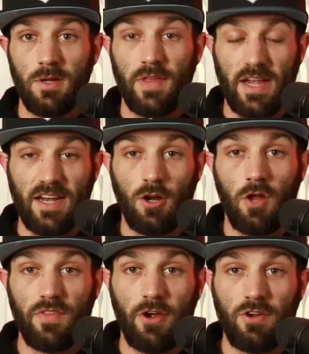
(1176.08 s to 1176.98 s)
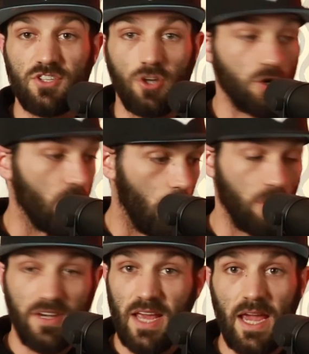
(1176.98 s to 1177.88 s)
that get on there and start
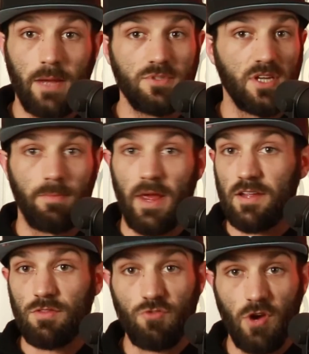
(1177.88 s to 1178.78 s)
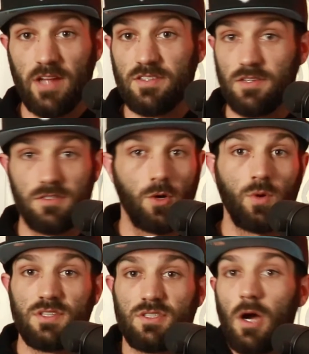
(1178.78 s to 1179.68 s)
calling names and making threats and
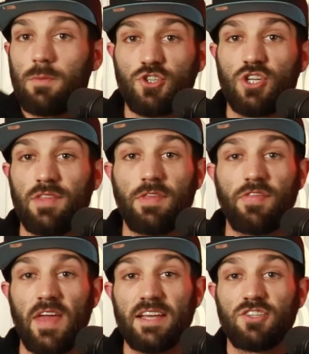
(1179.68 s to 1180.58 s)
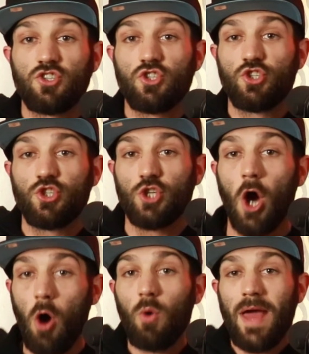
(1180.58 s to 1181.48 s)
doing dumb shit that they
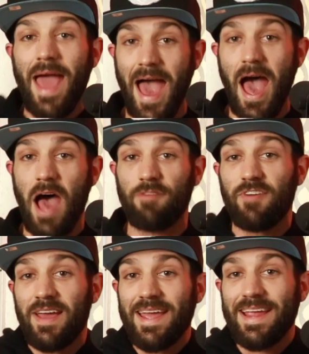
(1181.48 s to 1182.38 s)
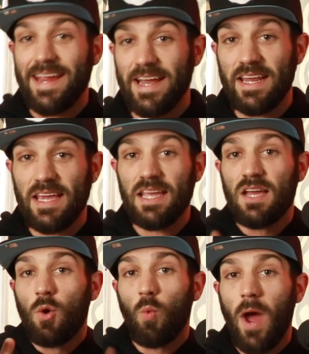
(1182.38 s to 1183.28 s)
don't have any
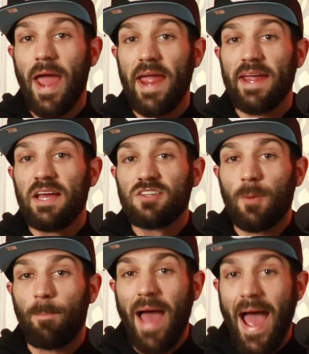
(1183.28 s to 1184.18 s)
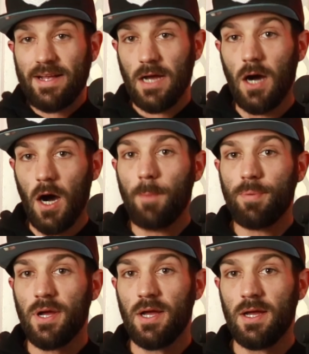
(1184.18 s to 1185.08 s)
way to back up
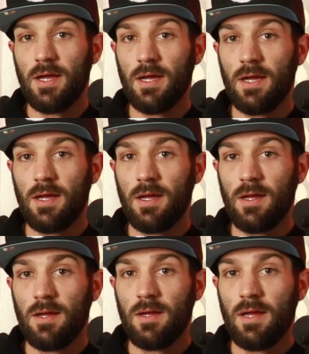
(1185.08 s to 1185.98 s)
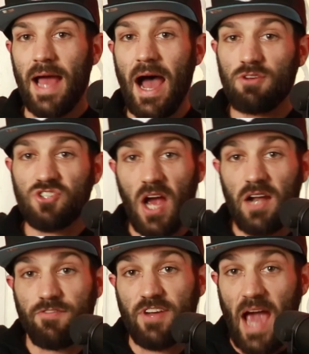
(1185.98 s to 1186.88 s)
outside
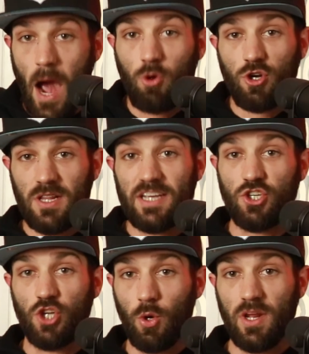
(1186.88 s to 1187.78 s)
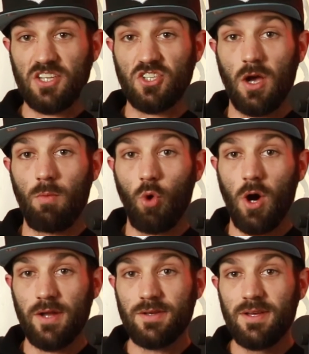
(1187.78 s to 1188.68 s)
of cowardly shooting
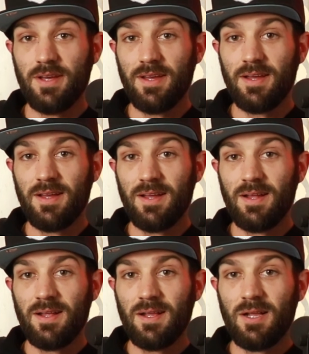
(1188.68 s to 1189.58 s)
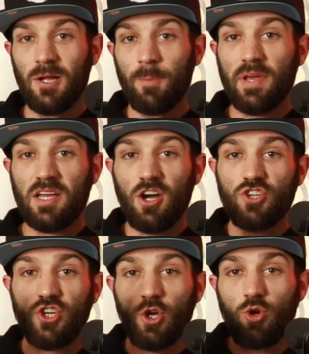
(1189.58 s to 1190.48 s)
someone
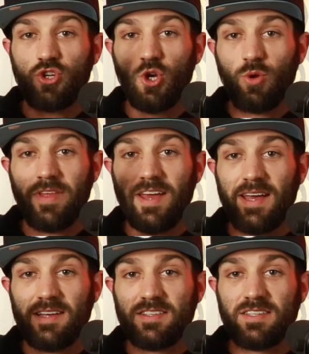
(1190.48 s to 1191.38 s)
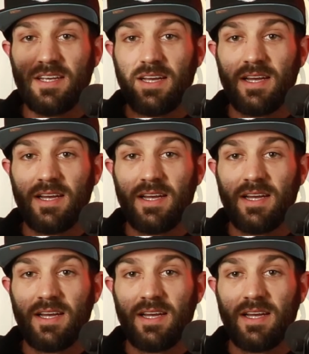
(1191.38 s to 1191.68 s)
because you do this